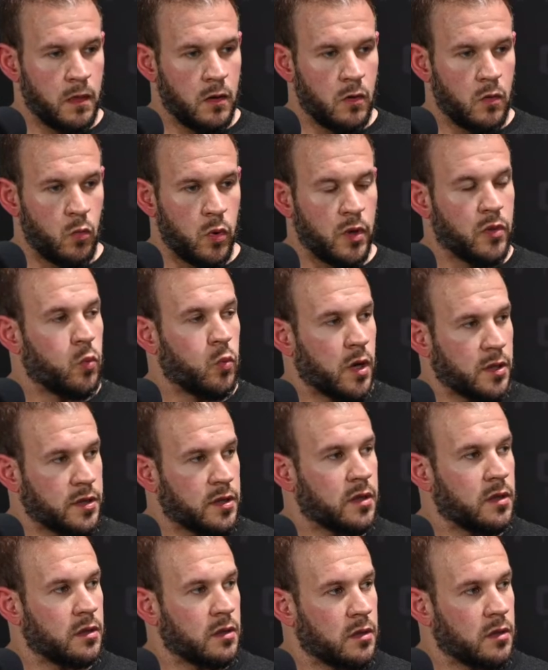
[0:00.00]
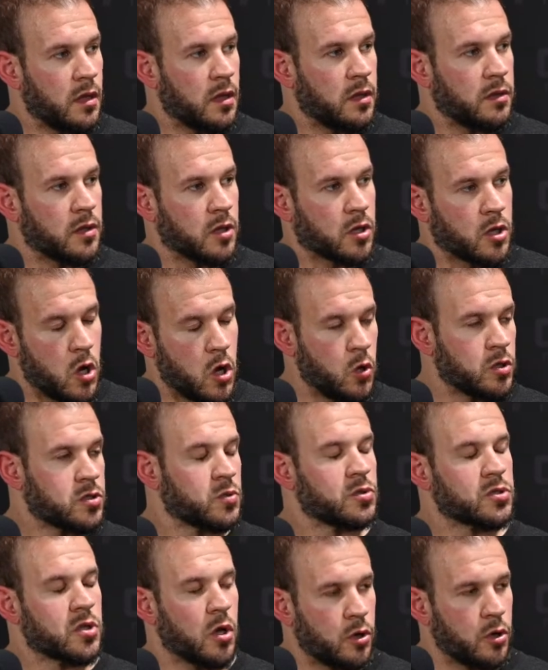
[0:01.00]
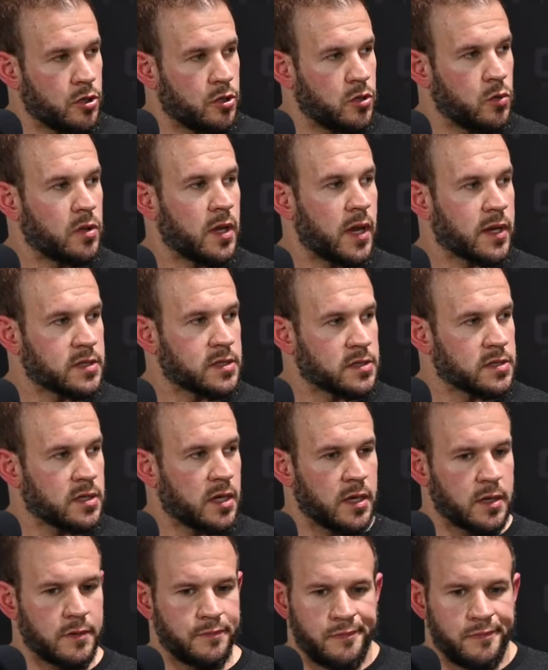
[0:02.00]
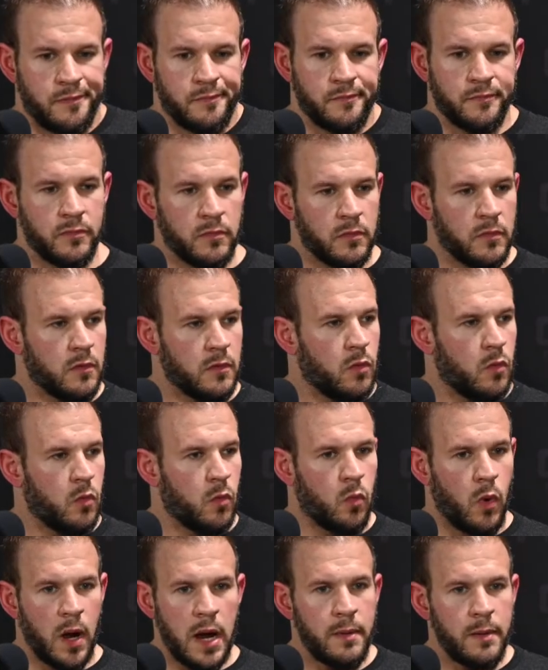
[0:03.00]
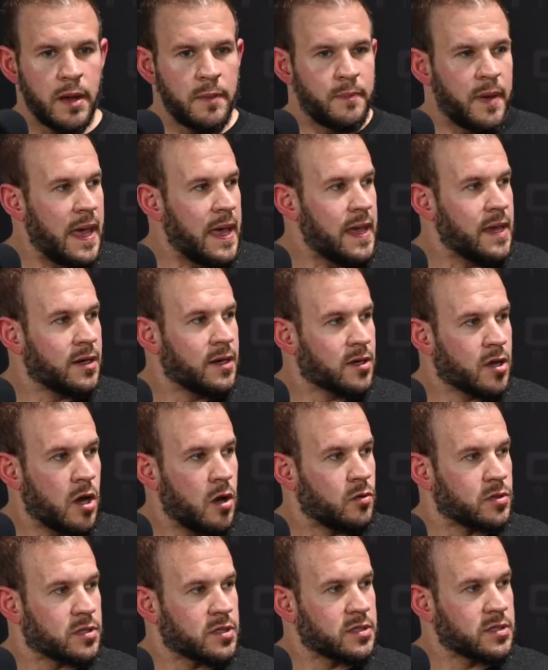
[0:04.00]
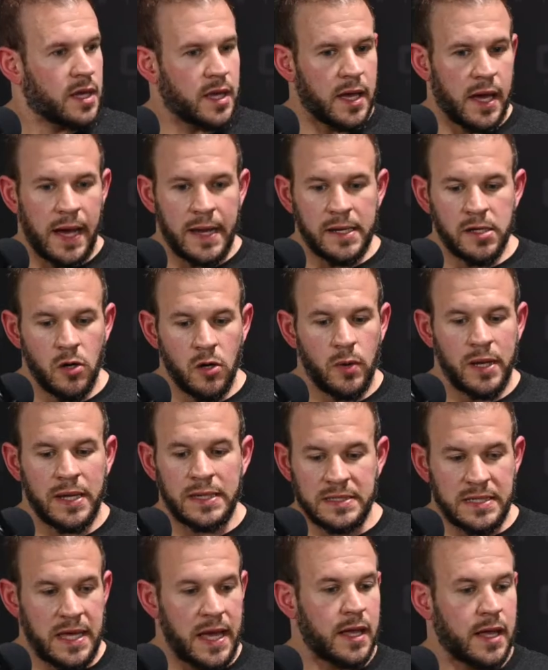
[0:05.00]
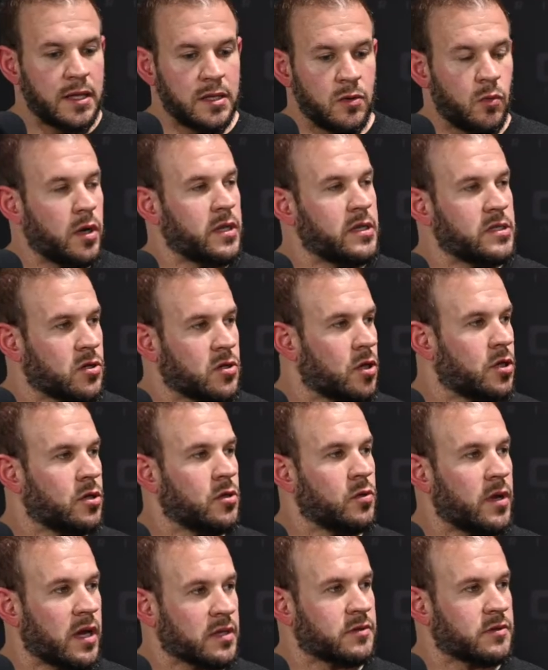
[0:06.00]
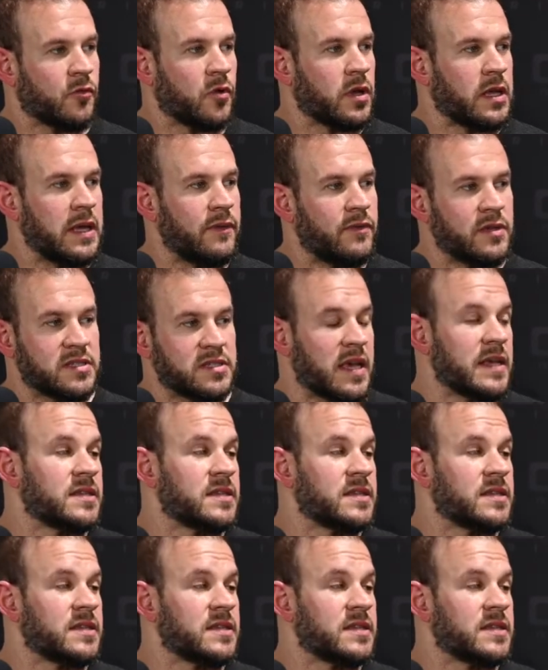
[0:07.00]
with what the coach was going to do next. It's like, why am I paying a coach? It's like, I know exactly what he's going to do next before he even sends